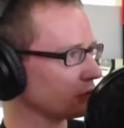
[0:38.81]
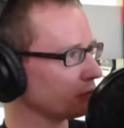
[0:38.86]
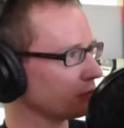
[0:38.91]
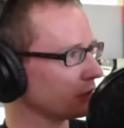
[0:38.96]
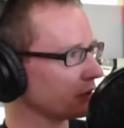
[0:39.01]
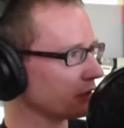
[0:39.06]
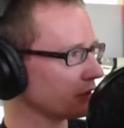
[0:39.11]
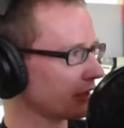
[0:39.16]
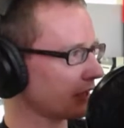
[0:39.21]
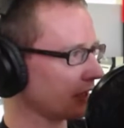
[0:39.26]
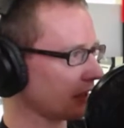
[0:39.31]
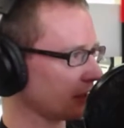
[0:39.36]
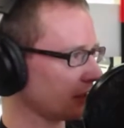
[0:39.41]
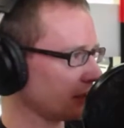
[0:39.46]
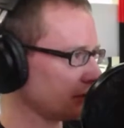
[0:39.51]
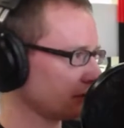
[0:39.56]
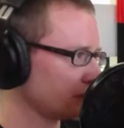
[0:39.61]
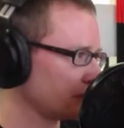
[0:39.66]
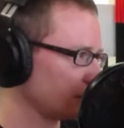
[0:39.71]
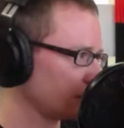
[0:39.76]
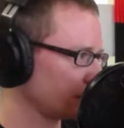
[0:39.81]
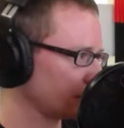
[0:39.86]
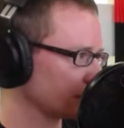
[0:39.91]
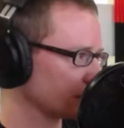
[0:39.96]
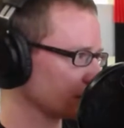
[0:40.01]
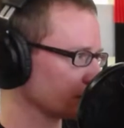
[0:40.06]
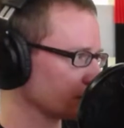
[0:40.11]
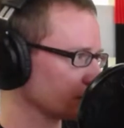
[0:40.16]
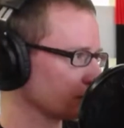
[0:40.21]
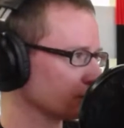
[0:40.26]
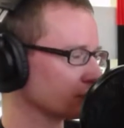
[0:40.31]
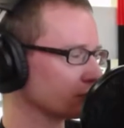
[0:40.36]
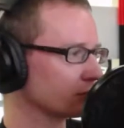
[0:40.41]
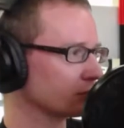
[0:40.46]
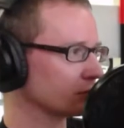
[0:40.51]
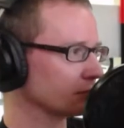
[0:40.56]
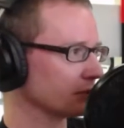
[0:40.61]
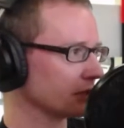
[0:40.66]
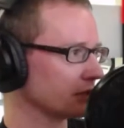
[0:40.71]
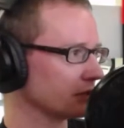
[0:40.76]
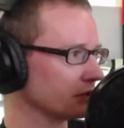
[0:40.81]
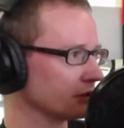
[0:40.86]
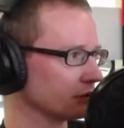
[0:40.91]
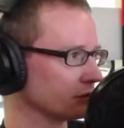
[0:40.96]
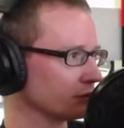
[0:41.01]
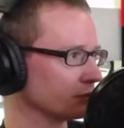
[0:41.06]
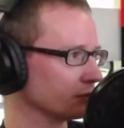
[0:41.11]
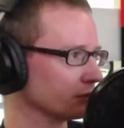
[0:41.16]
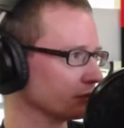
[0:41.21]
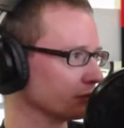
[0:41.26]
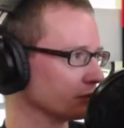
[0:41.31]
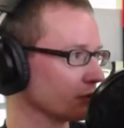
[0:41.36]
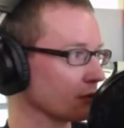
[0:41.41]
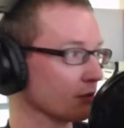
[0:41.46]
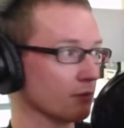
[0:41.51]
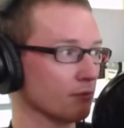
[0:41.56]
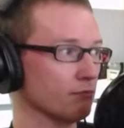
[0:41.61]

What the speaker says: So we look at internet users, social media users,